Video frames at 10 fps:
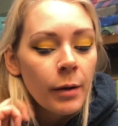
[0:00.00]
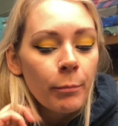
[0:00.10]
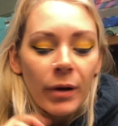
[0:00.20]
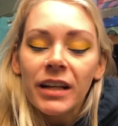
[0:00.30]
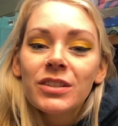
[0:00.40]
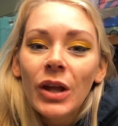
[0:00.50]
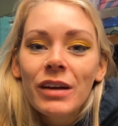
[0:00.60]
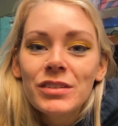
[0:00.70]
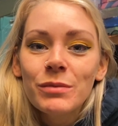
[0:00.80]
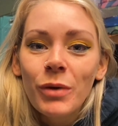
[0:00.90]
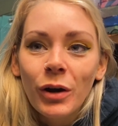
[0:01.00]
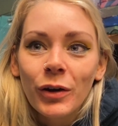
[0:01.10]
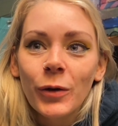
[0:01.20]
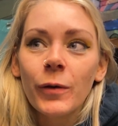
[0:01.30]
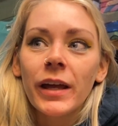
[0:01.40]
But I still have
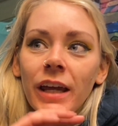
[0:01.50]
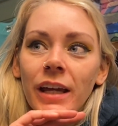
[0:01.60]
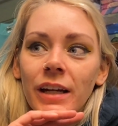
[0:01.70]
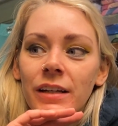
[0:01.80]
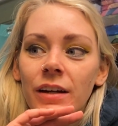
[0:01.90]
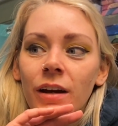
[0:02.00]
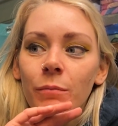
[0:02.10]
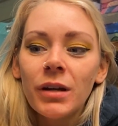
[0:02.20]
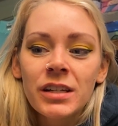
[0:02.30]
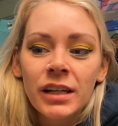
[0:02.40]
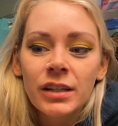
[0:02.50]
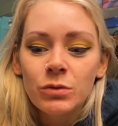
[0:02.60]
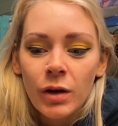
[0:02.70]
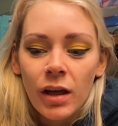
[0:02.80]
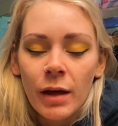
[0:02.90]
tomorrow, and on Monday as
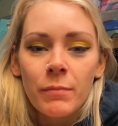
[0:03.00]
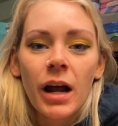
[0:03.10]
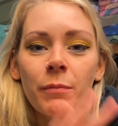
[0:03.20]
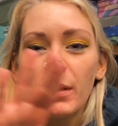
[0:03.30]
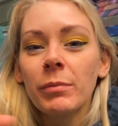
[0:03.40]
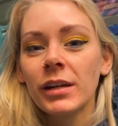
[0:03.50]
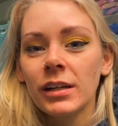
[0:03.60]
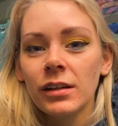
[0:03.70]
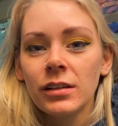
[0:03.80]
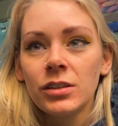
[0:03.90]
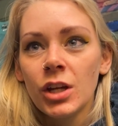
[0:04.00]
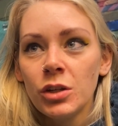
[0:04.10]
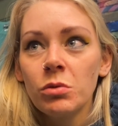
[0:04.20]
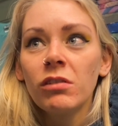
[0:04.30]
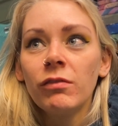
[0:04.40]
well. I'm not probably going to
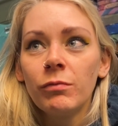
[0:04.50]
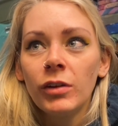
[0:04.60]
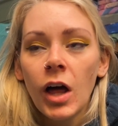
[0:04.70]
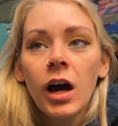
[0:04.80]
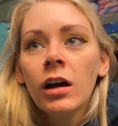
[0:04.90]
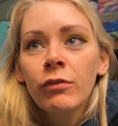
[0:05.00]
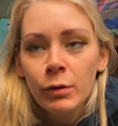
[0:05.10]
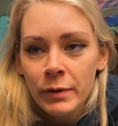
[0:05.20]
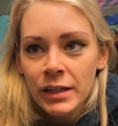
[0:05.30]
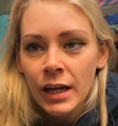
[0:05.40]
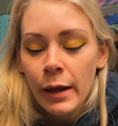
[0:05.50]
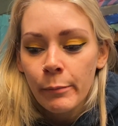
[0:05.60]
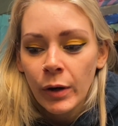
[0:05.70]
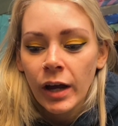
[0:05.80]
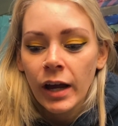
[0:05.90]
continue the vlog for Monday,
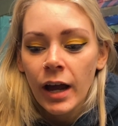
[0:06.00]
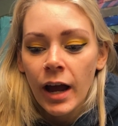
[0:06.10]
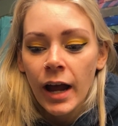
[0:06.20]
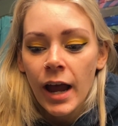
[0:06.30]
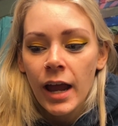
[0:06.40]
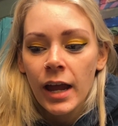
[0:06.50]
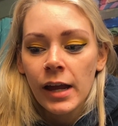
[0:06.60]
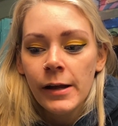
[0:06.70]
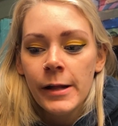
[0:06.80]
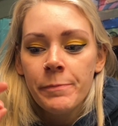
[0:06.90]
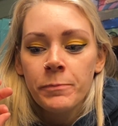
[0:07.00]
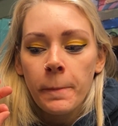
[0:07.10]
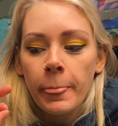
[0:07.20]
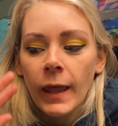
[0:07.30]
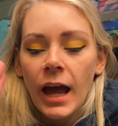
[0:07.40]
but I
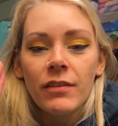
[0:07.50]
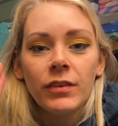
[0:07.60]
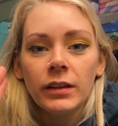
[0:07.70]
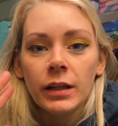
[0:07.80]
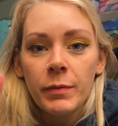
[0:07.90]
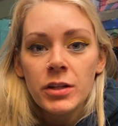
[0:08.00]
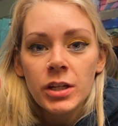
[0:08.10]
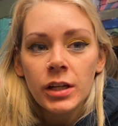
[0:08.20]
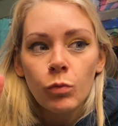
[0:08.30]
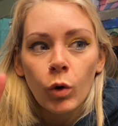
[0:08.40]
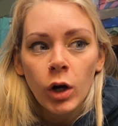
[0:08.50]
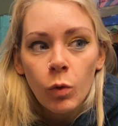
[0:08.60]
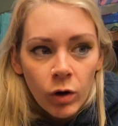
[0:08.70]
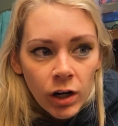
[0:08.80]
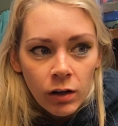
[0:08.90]
have a limited work,
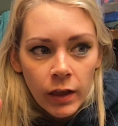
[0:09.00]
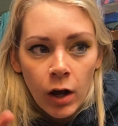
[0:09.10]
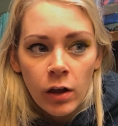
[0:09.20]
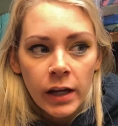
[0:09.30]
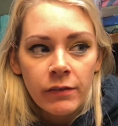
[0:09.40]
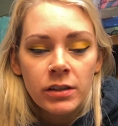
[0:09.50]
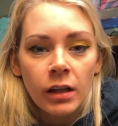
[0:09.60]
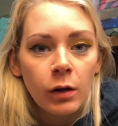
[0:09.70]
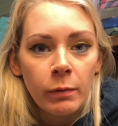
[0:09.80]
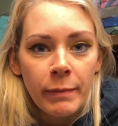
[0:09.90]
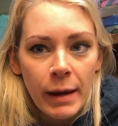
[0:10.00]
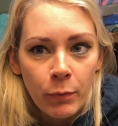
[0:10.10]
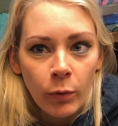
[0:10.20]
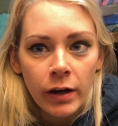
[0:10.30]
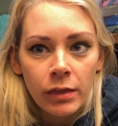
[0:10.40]
like all I have is a little bit of
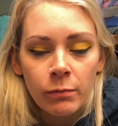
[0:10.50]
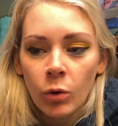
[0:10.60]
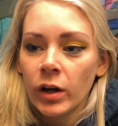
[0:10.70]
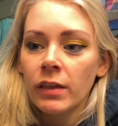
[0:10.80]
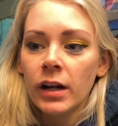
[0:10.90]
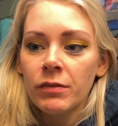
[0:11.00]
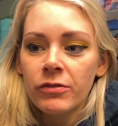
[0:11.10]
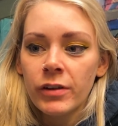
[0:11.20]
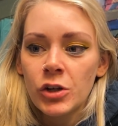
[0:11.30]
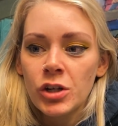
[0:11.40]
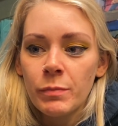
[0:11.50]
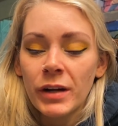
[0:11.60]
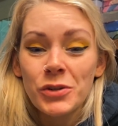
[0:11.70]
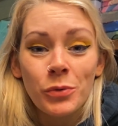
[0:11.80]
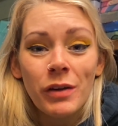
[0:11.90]
paperwork in the morning that I have to finish up, and I
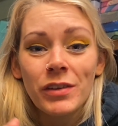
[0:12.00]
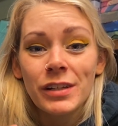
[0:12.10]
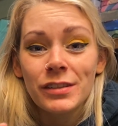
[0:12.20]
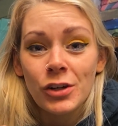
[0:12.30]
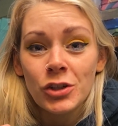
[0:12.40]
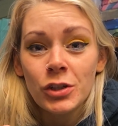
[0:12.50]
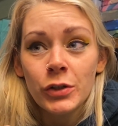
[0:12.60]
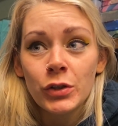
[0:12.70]
don't have any sessions.